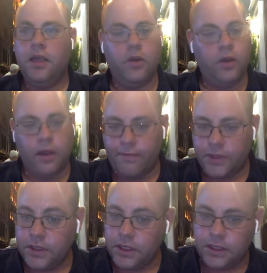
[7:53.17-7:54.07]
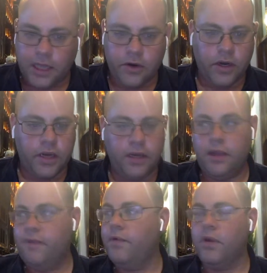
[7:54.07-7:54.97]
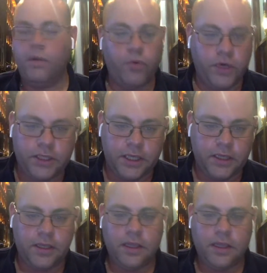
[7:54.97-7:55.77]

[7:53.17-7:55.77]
you're obviously going to letter it, you're going to print it.